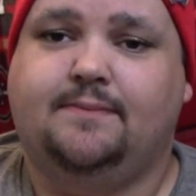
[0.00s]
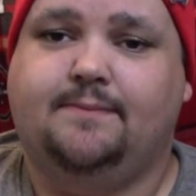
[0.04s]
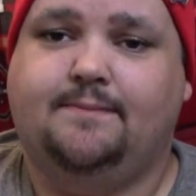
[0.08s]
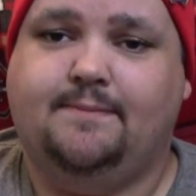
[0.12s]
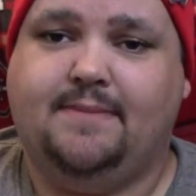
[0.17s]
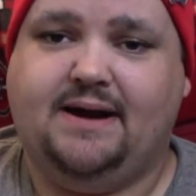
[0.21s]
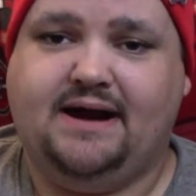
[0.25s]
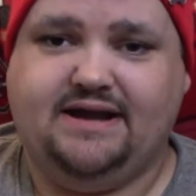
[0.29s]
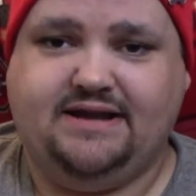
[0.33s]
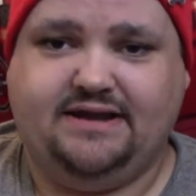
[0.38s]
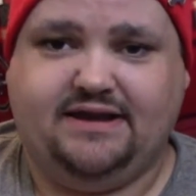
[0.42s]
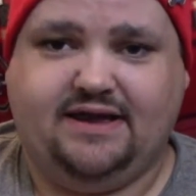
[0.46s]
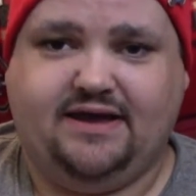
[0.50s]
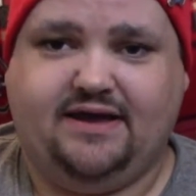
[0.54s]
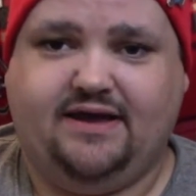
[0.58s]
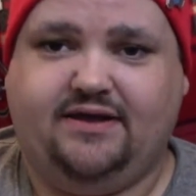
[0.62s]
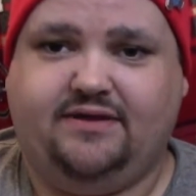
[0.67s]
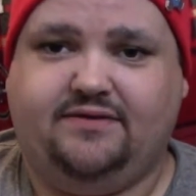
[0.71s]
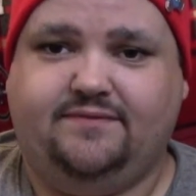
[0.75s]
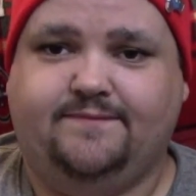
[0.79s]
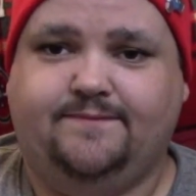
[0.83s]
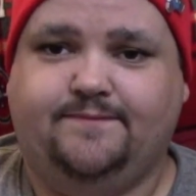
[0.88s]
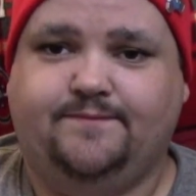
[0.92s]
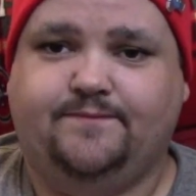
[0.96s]
My
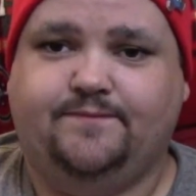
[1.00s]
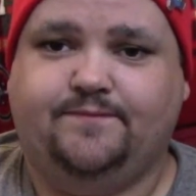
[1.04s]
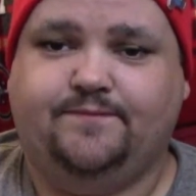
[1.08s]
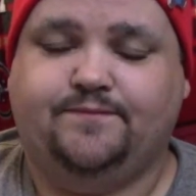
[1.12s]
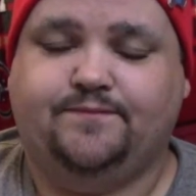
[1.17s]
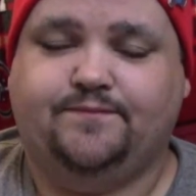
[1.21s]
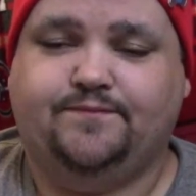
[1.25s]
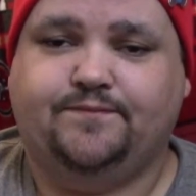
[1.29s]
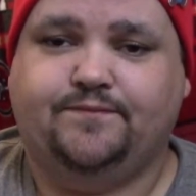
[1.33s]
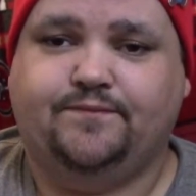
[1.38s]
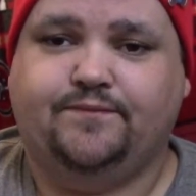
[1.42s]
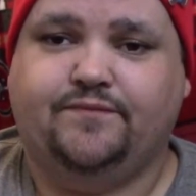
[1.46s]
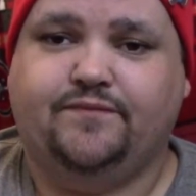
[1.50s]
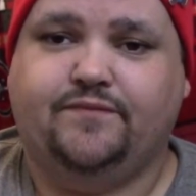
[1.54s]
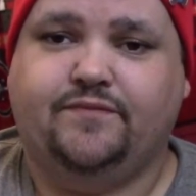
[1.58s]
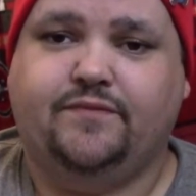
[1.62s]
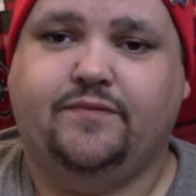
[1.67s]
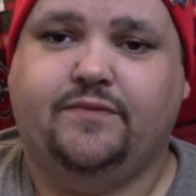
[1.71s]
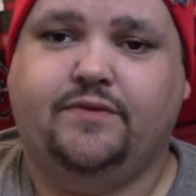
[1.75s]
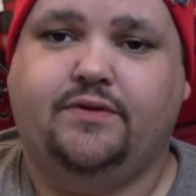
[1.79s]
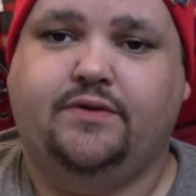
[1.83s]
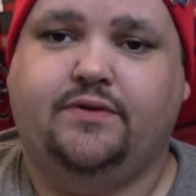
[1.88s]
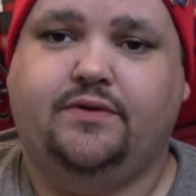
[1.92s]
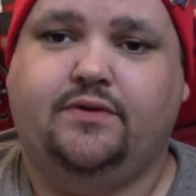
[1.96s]
dad
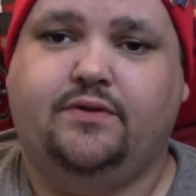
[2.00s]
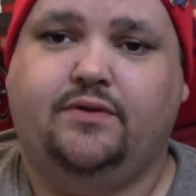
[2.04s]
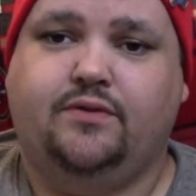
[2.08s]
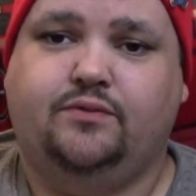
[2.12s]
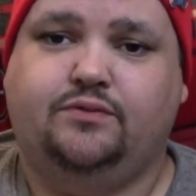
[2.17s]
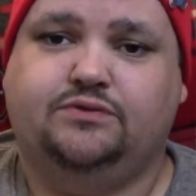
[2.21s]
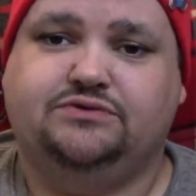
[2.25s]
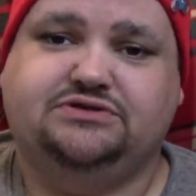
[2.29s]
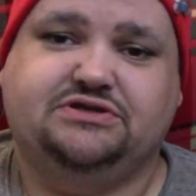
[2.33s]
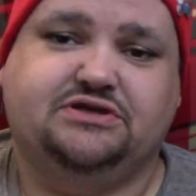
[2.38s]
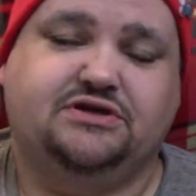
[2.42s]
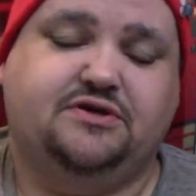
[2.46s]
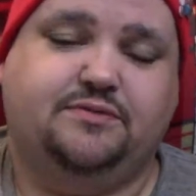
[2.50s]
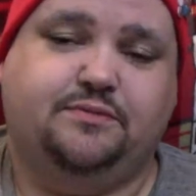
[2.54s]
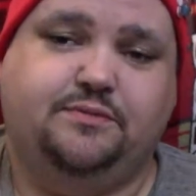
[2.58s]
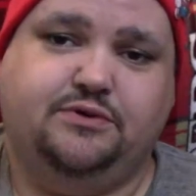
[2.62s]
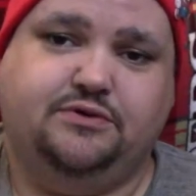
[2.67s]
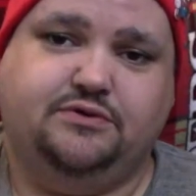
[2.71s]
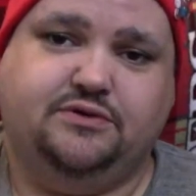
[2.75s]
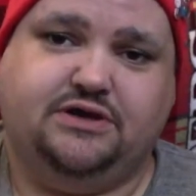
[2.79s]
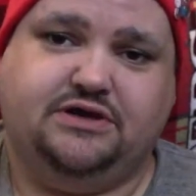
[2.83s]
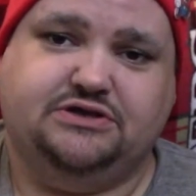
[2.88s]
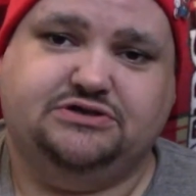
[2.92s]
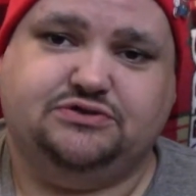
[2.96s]
was in
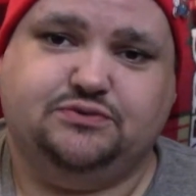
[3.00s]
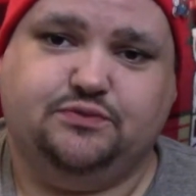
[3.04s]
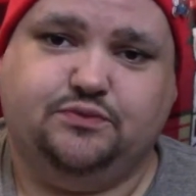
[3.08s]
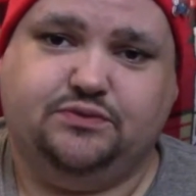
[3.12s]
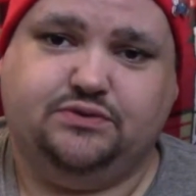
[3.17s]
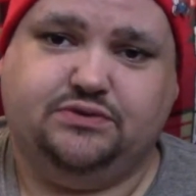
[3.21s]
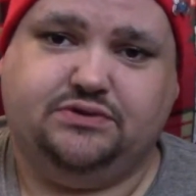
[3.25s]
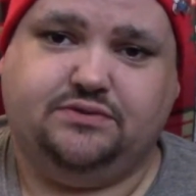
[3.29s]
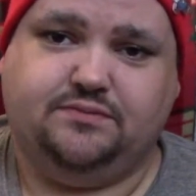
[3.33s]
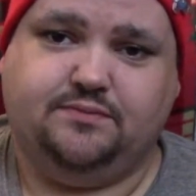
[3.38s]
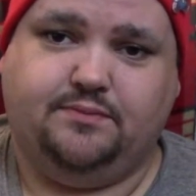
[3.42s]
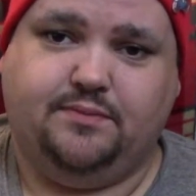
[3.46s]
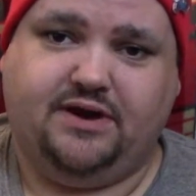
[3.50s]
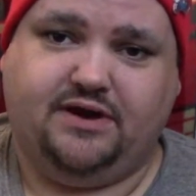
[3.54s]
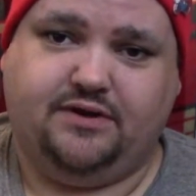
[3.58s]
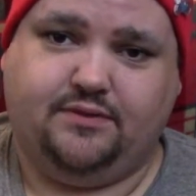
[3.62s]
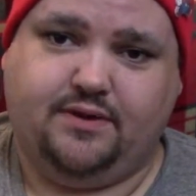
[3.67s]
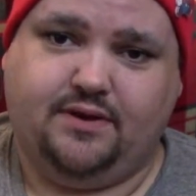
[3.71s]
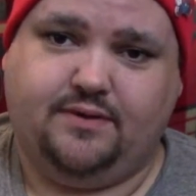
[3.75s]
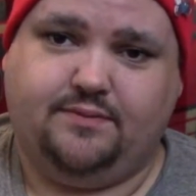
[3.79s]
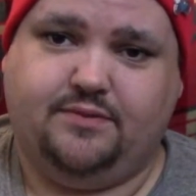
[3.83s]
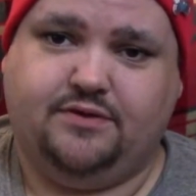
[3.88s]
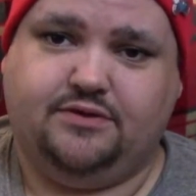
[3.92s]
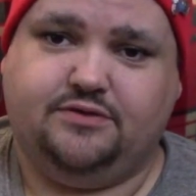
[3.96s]
communication with my
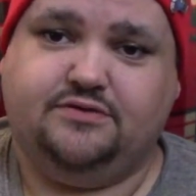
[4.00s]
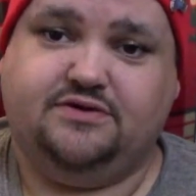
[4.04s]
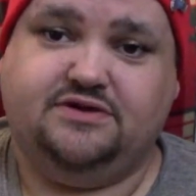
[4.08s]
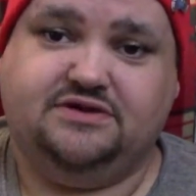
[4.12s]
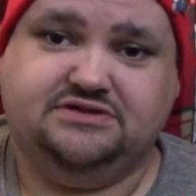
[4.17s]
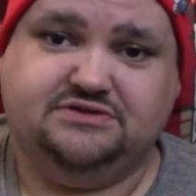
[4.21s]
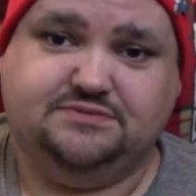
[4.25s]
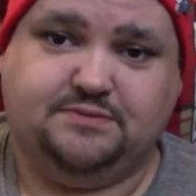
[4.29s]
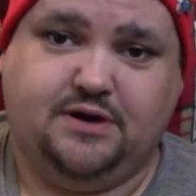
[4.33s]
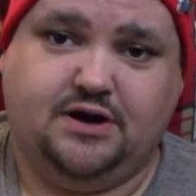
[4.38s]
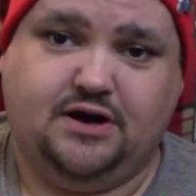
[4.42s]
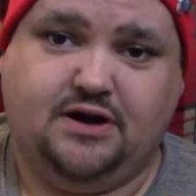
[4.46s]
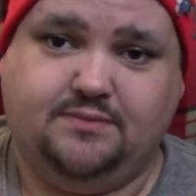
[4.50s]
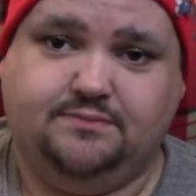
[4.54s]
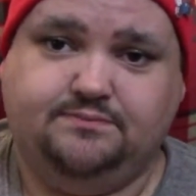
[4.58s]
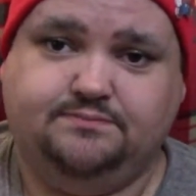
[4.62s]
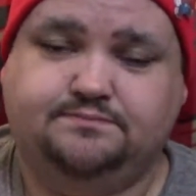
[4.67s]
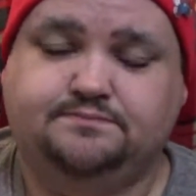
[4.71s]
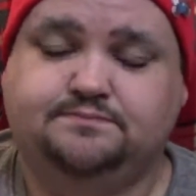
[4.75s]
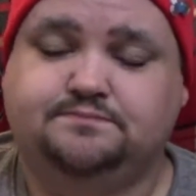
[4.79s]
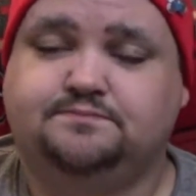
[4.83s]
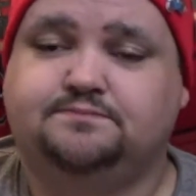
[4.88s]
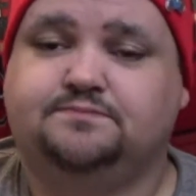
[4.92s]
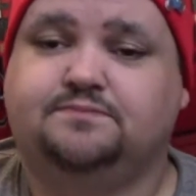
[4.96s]
grandmother, his mom,